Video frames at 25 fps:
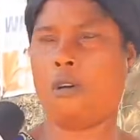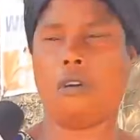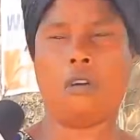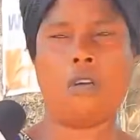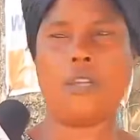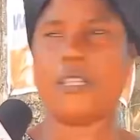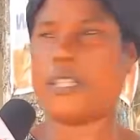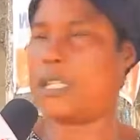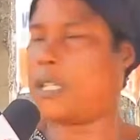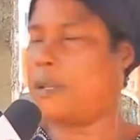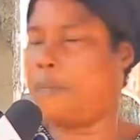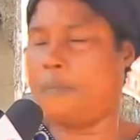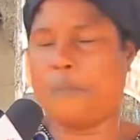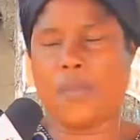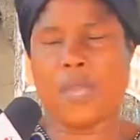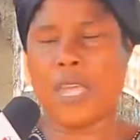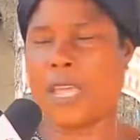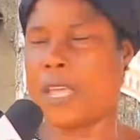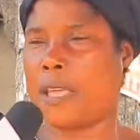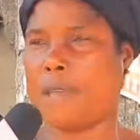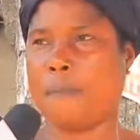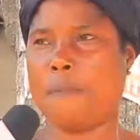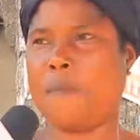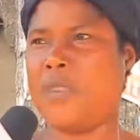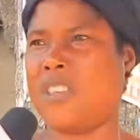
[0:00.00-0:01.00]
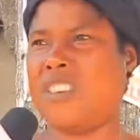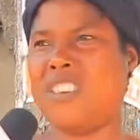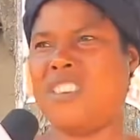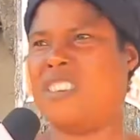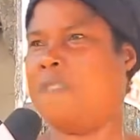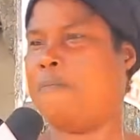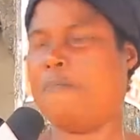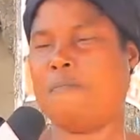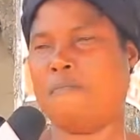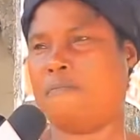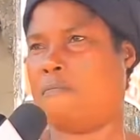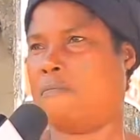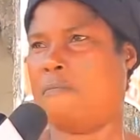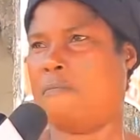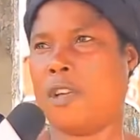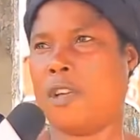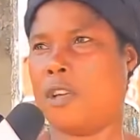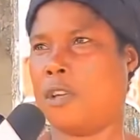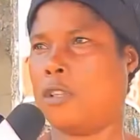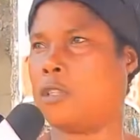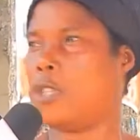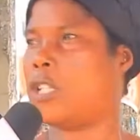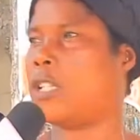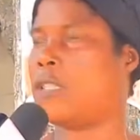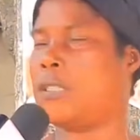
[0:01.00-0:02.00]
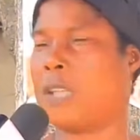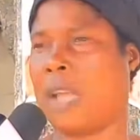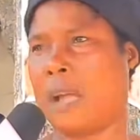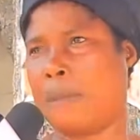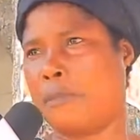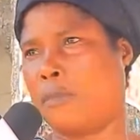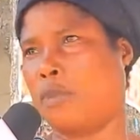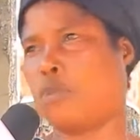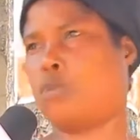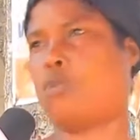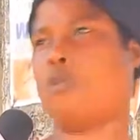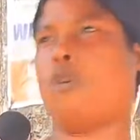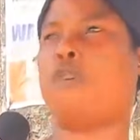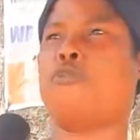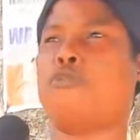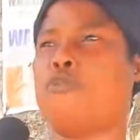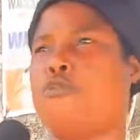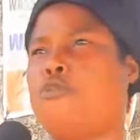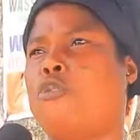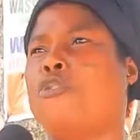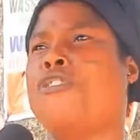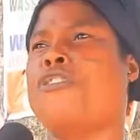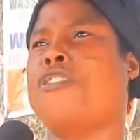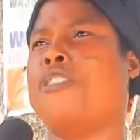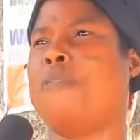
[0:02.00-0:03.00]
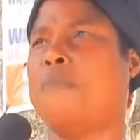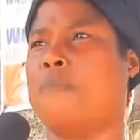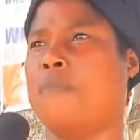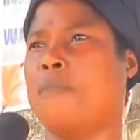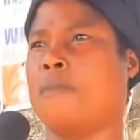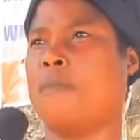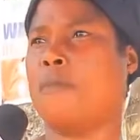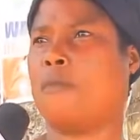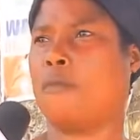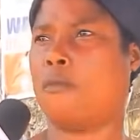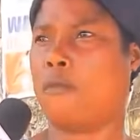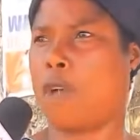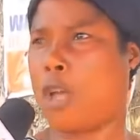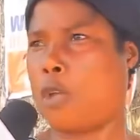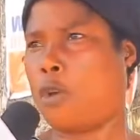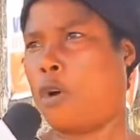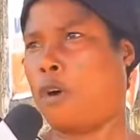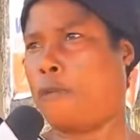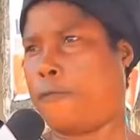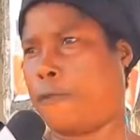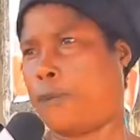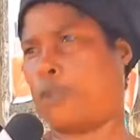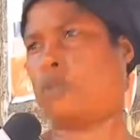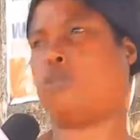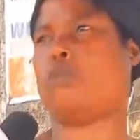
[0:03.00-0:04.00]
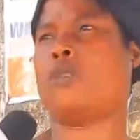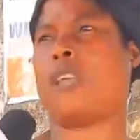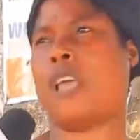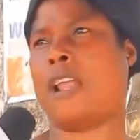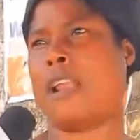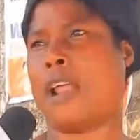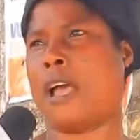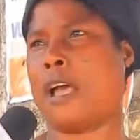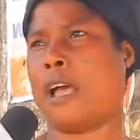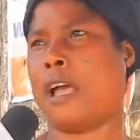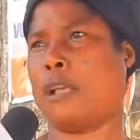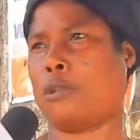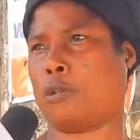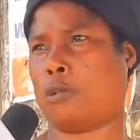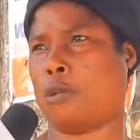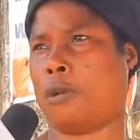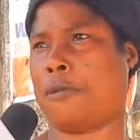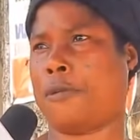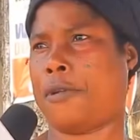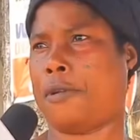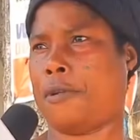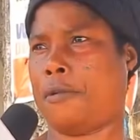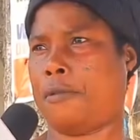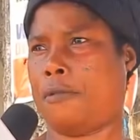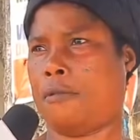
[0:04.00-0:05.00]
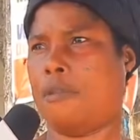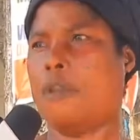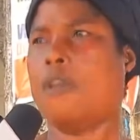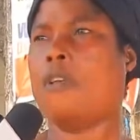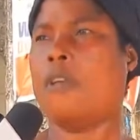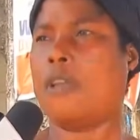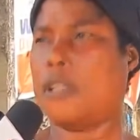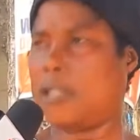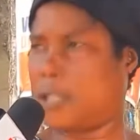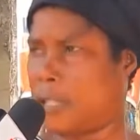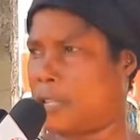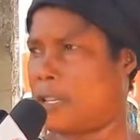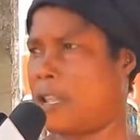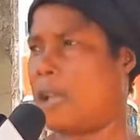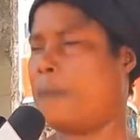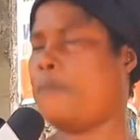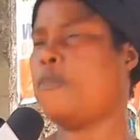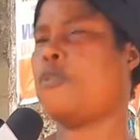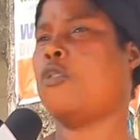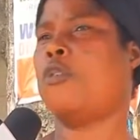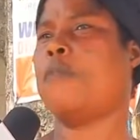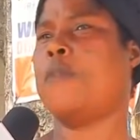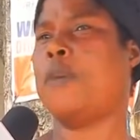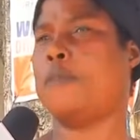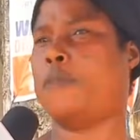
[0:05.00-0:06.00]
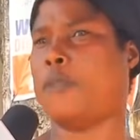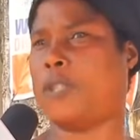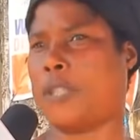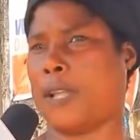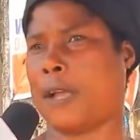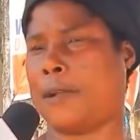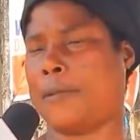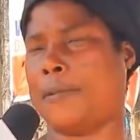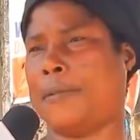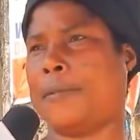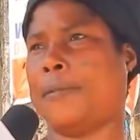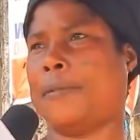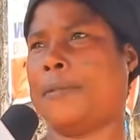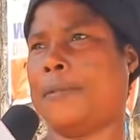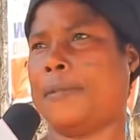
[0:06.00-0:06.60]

Into me, minim, into time no so no nim, fine off us so yana, I sorry no, into yamino baby son.